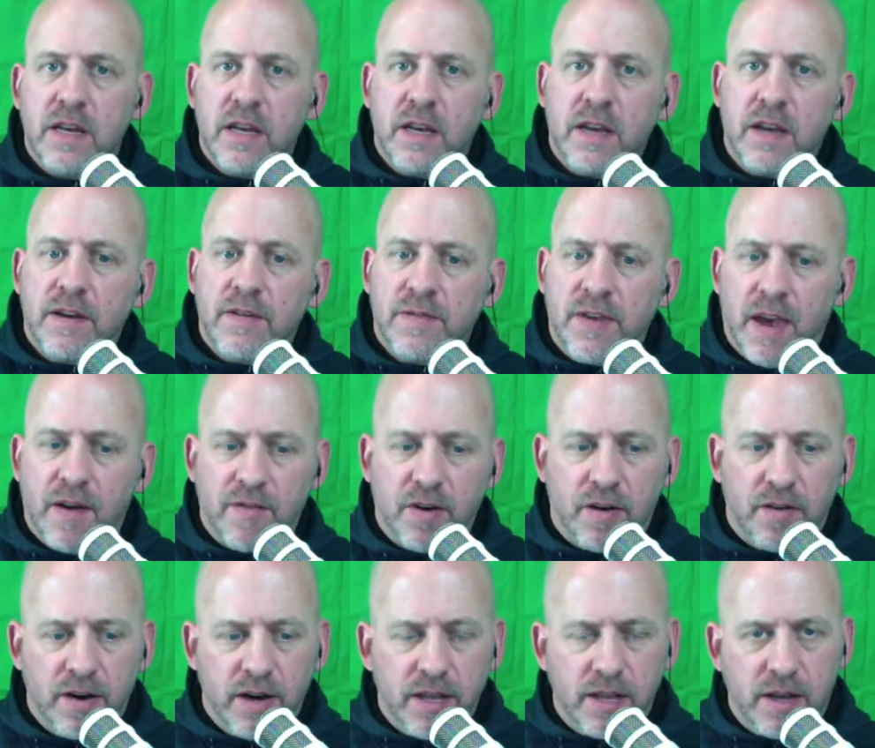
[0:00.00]
If you haven't
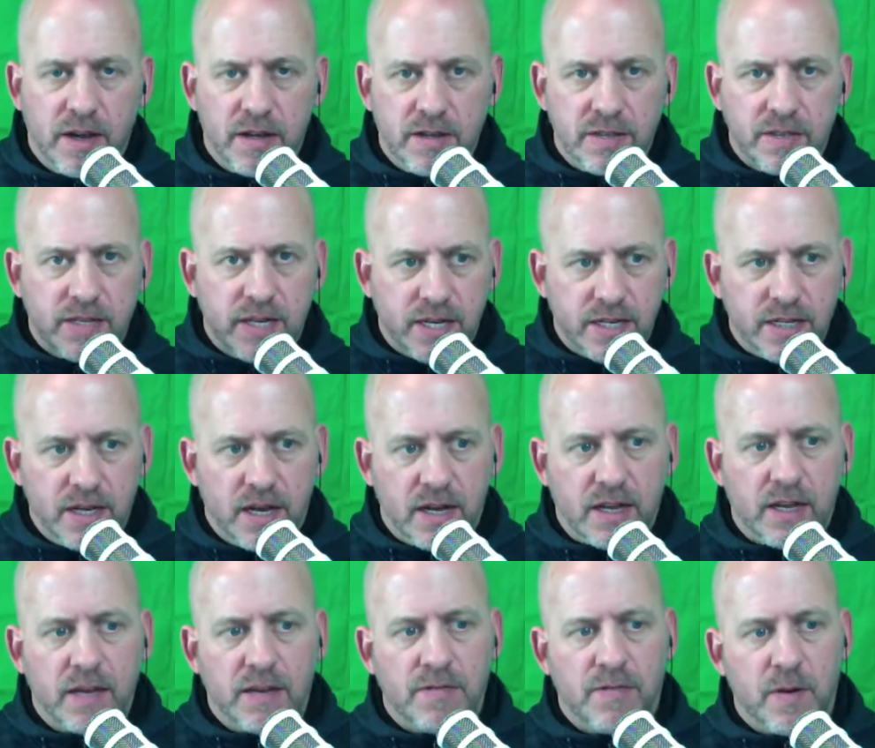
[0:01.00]
already, on TikTok,
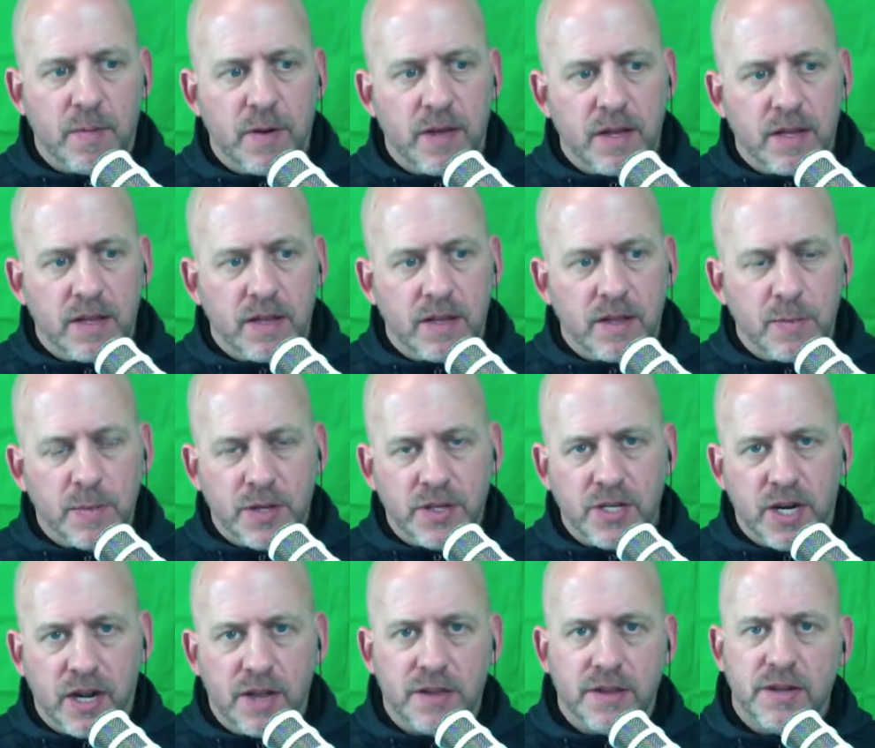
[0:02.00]
you can find me at Olympic
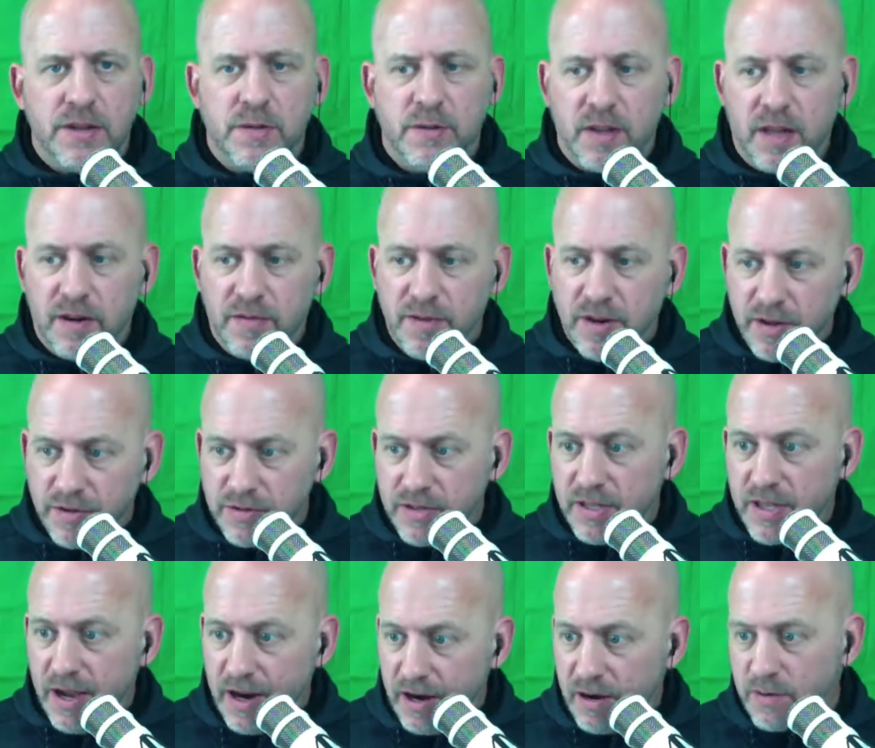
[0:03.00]
Jonathan, doing a lot of videos
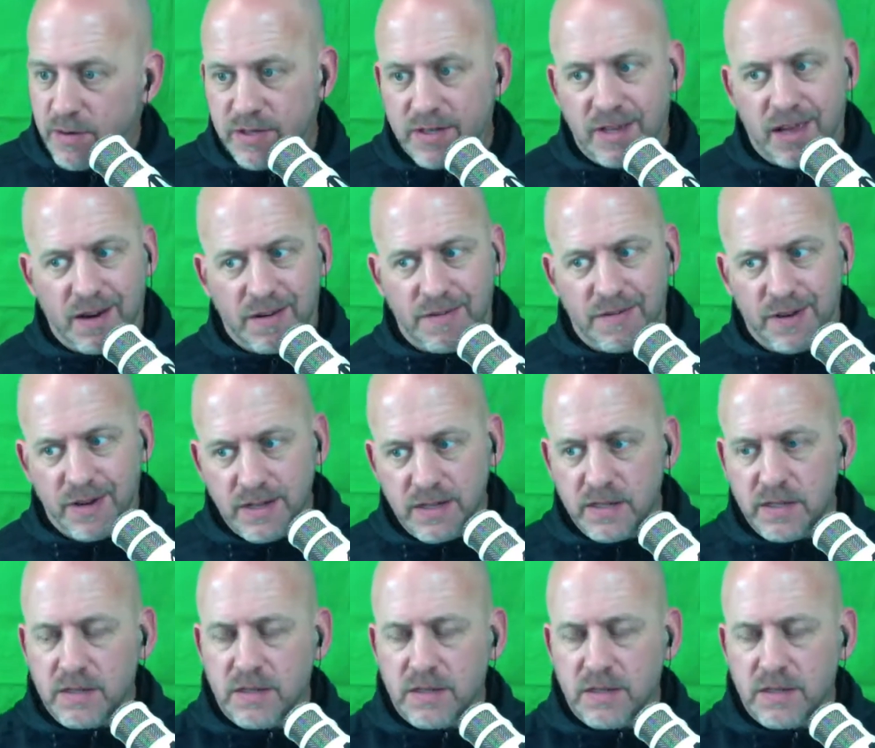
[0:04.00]
there, which is kind of fun.